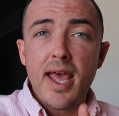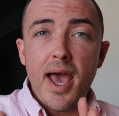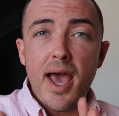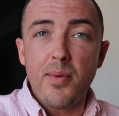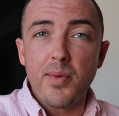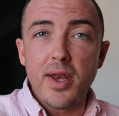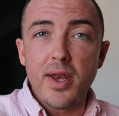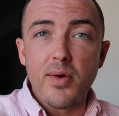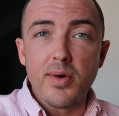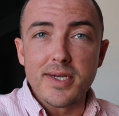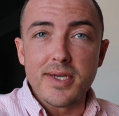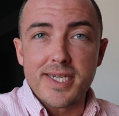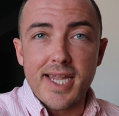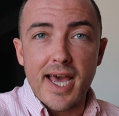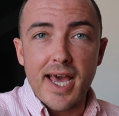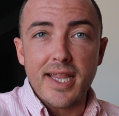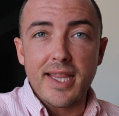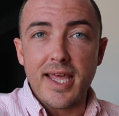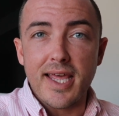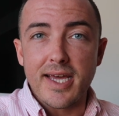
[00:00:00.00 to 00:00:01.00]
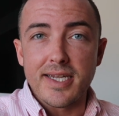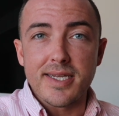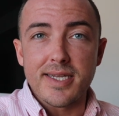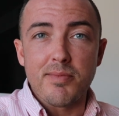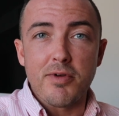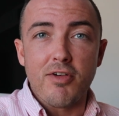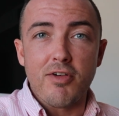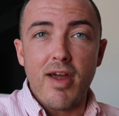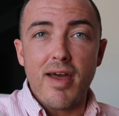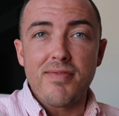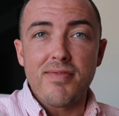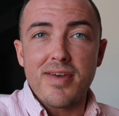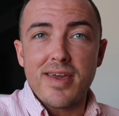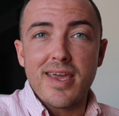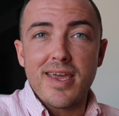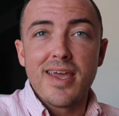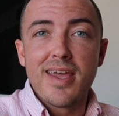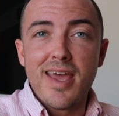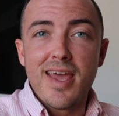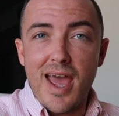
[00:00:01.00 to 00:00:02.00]
and we know exactly our demographic
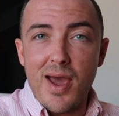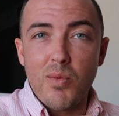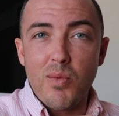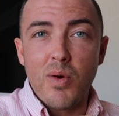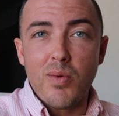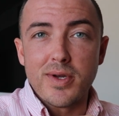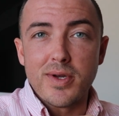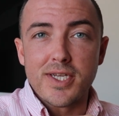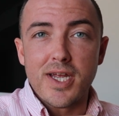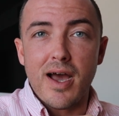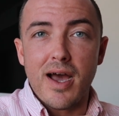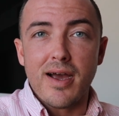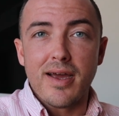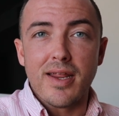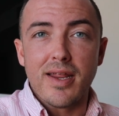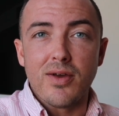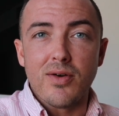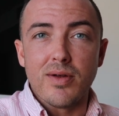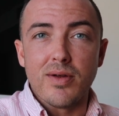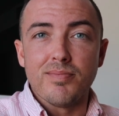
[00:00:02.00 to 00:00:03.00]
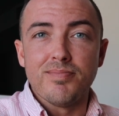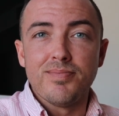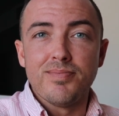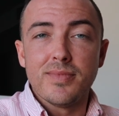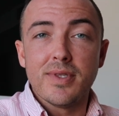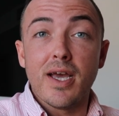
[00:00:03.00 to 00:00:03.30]
and what we're targeting on.